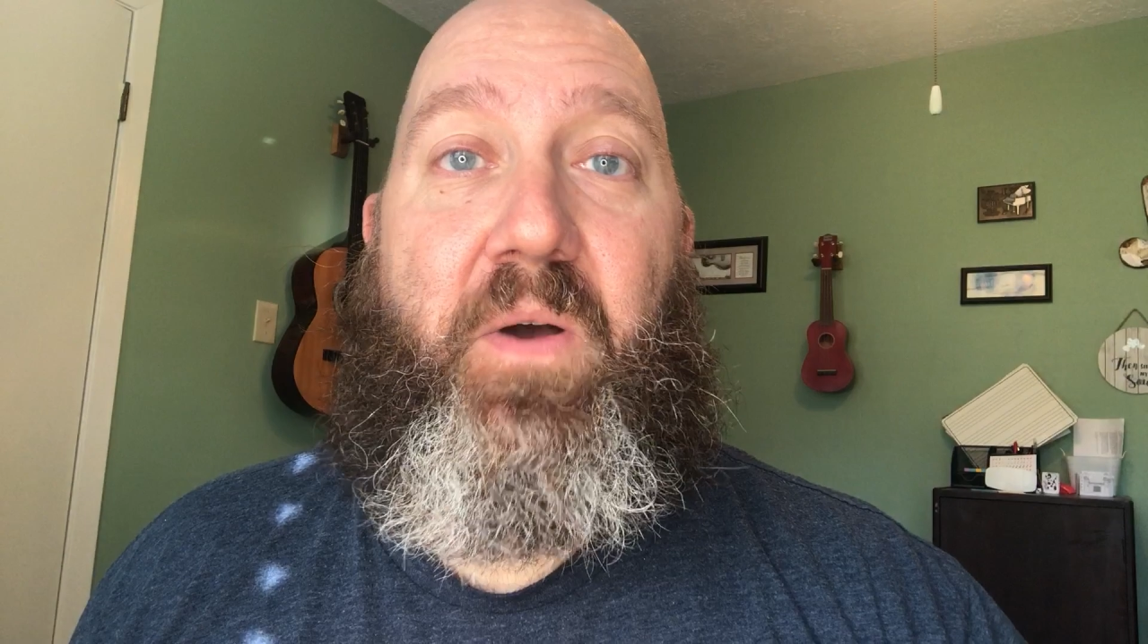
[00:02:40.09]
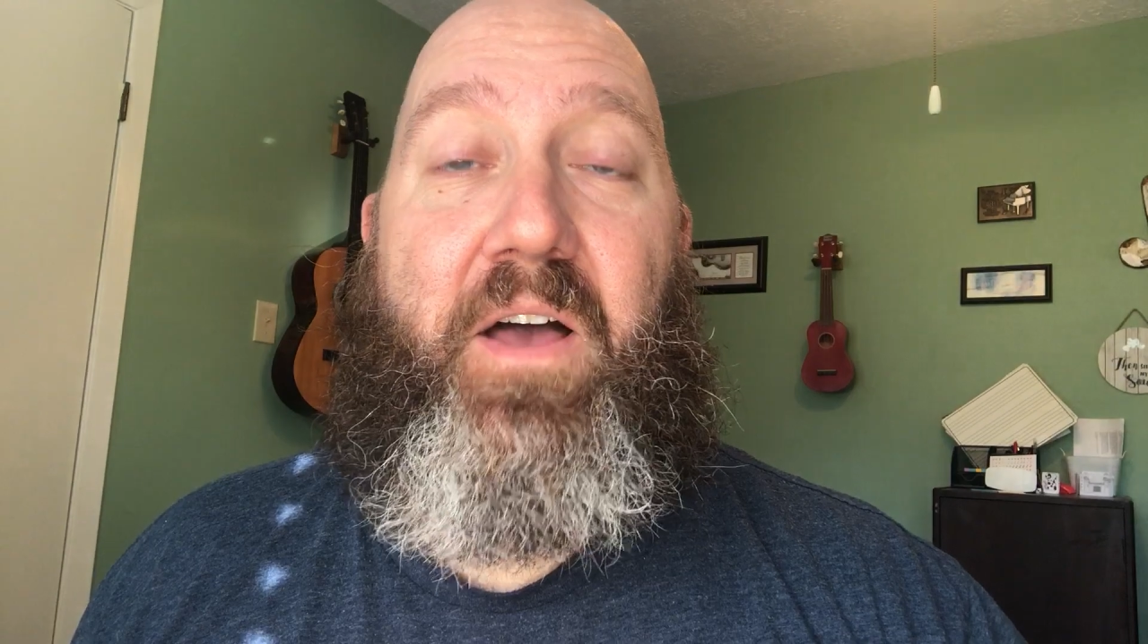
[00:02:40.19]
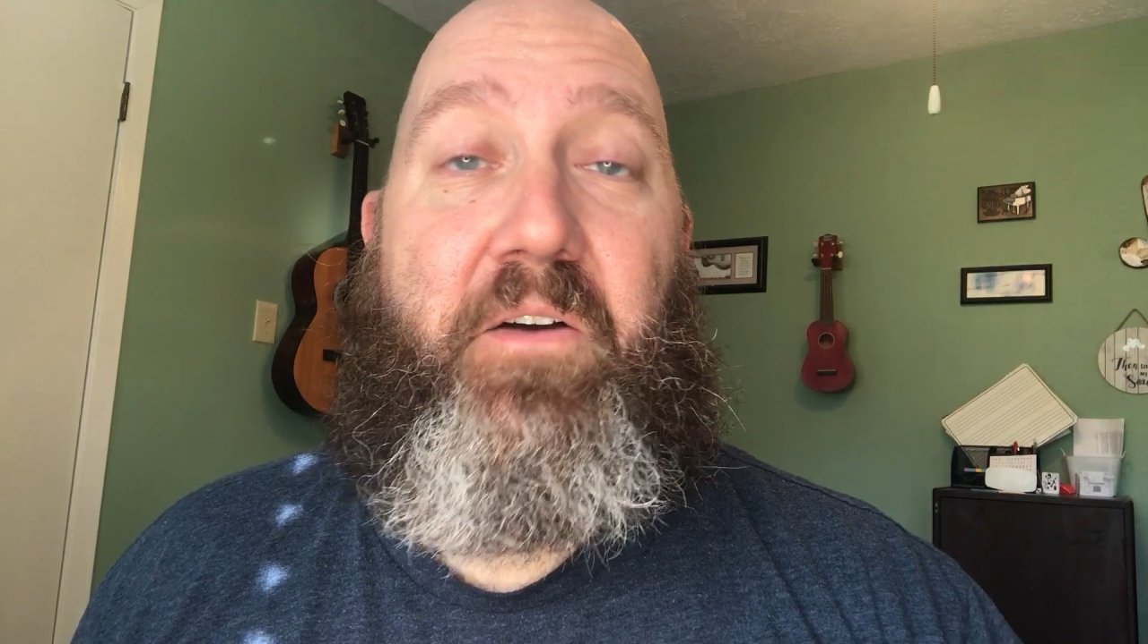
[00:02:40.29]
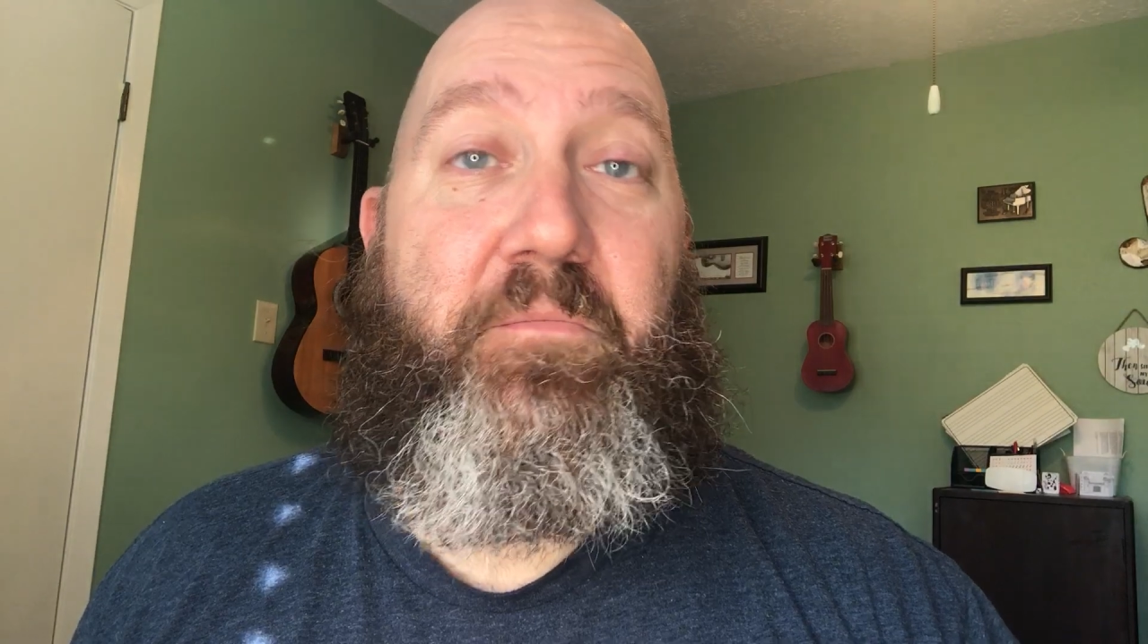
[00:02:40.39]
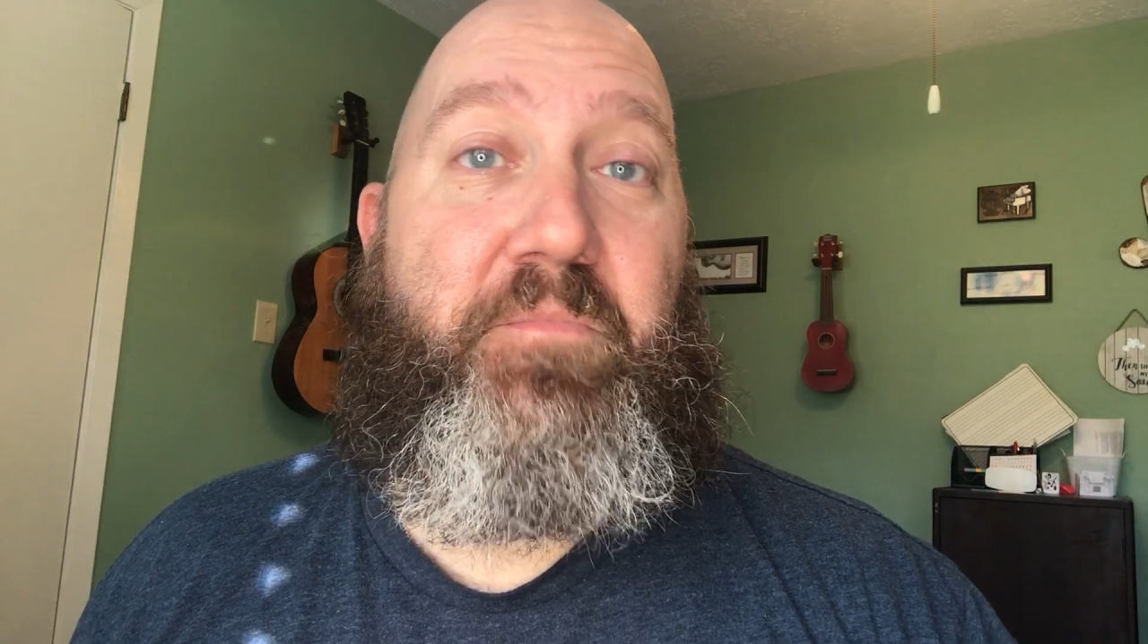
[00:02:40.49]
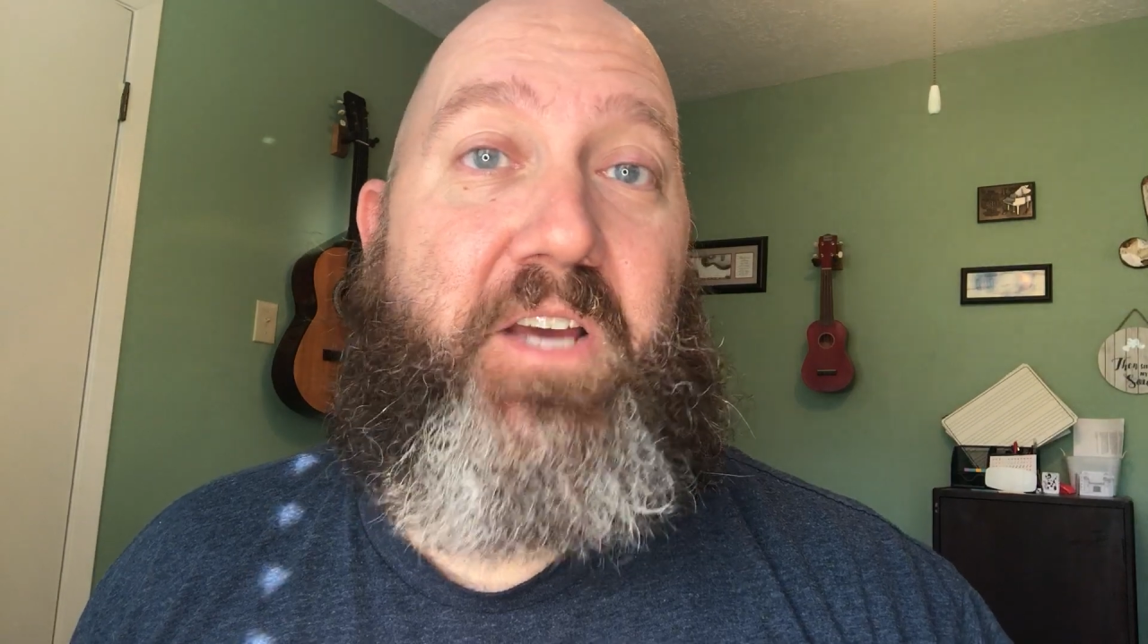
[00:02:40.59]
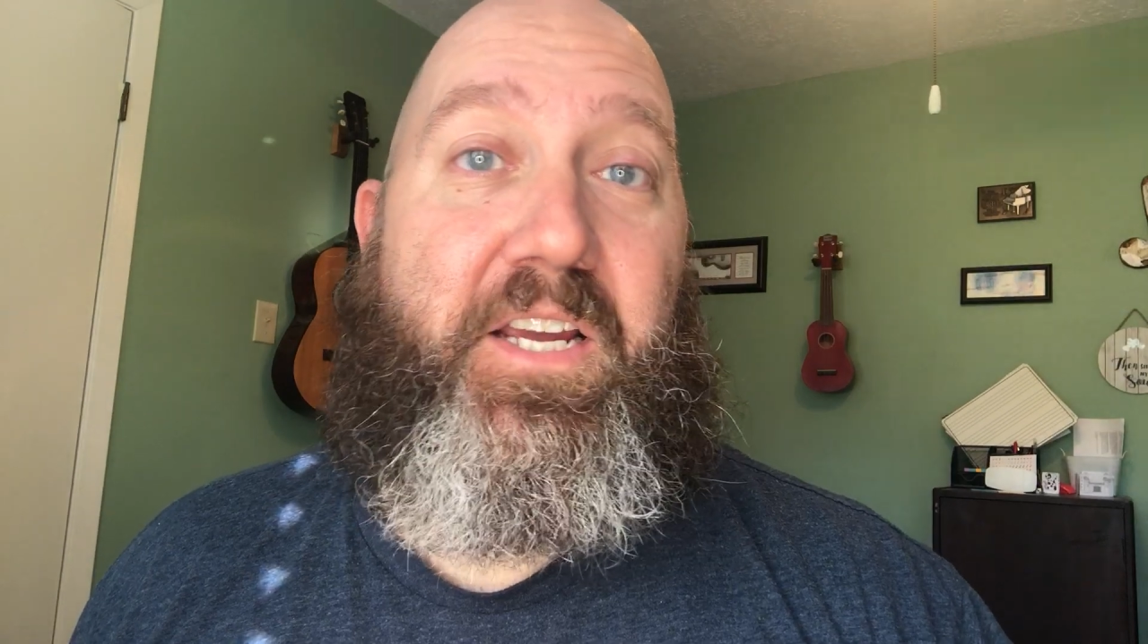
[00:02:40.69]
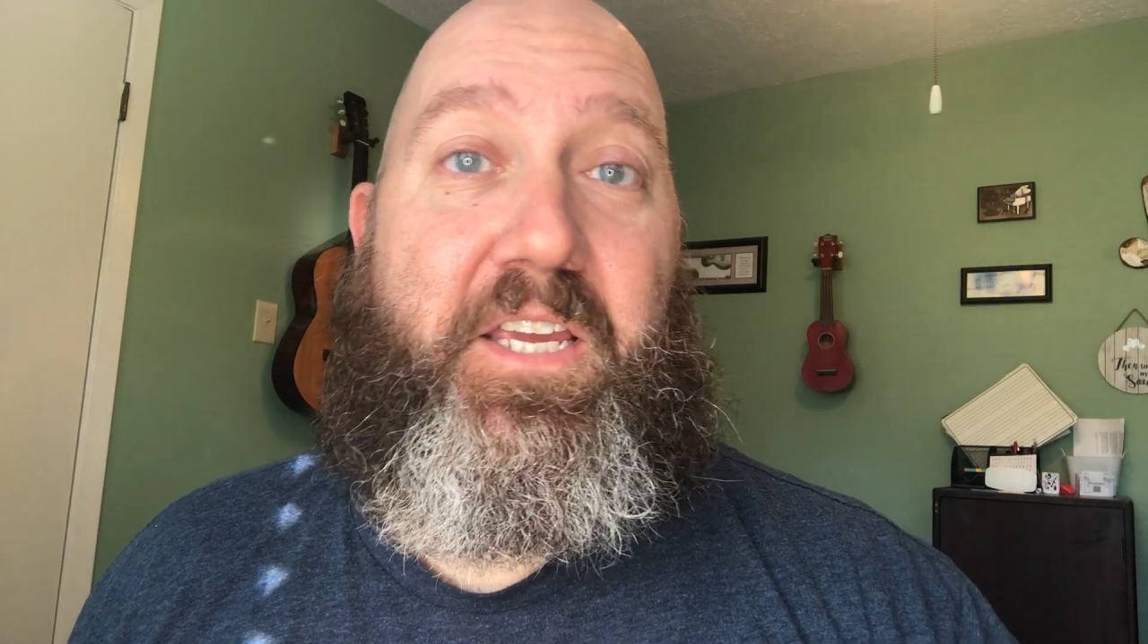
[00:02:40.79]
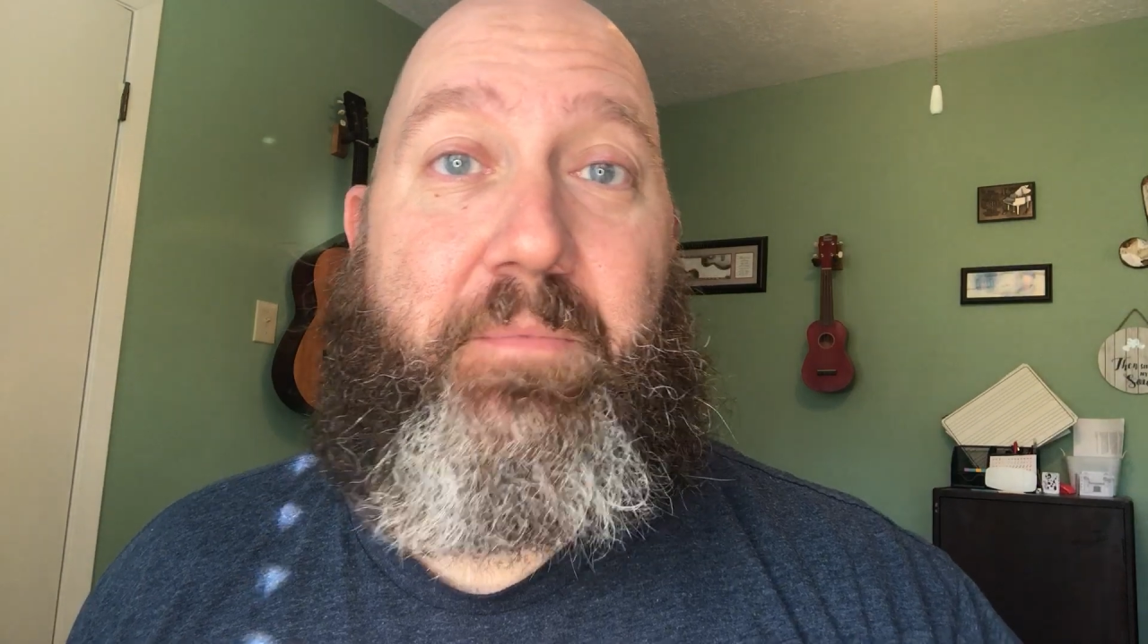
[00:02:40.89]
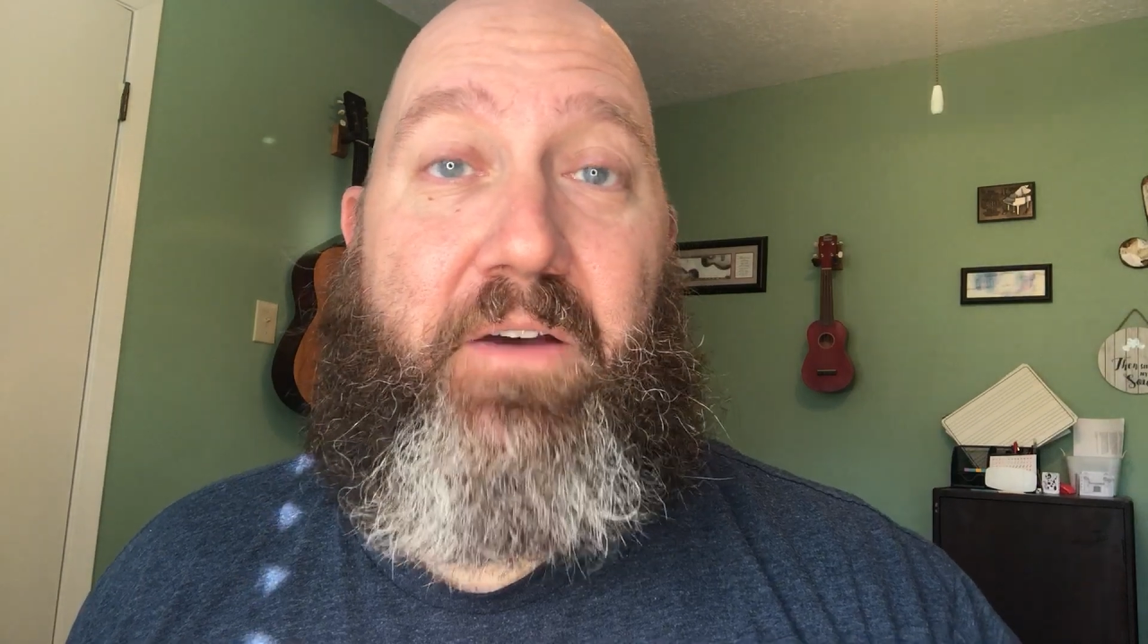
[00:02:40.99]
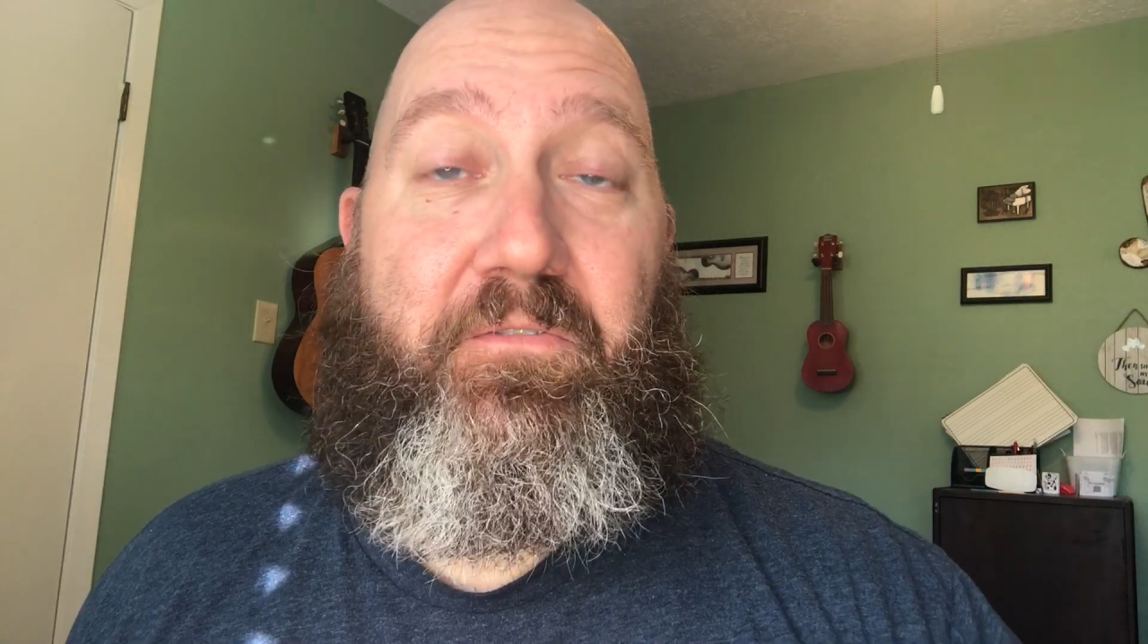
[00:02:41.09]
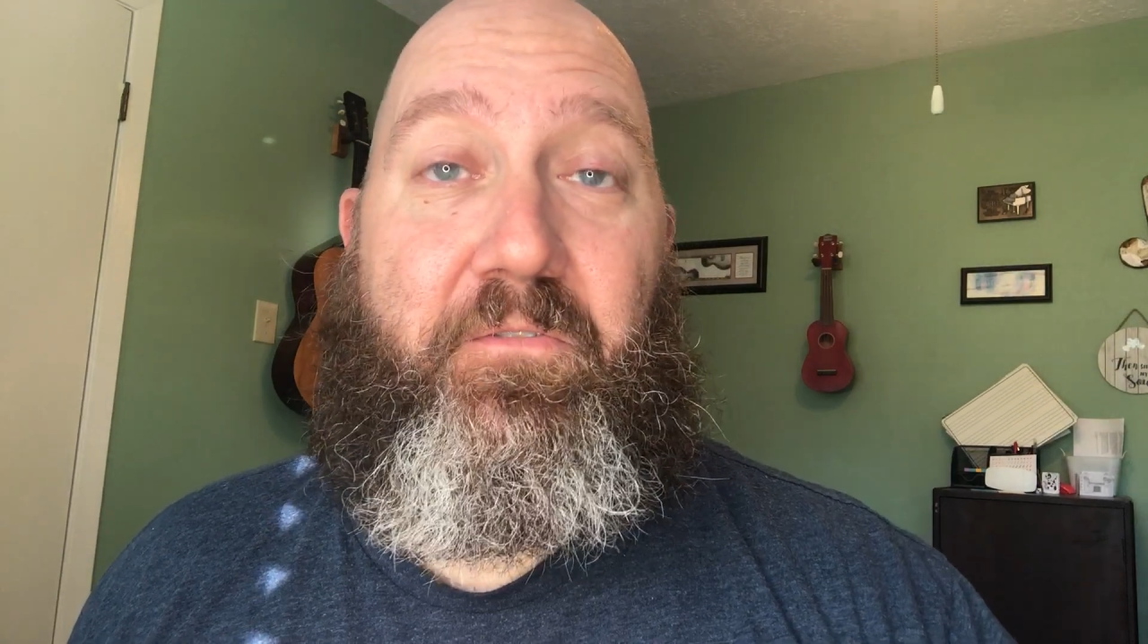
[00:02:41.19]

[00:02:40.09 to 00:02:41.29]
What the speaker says: of talking about